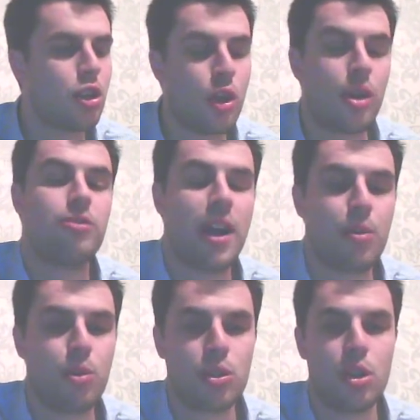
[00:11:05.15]
took a
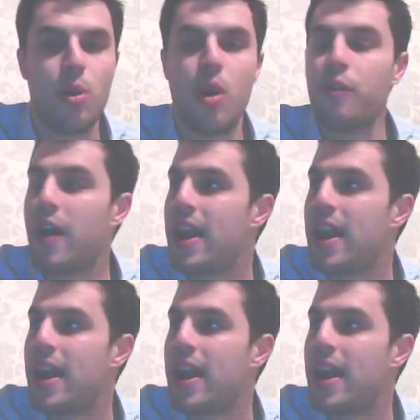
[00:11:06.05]
round or two off,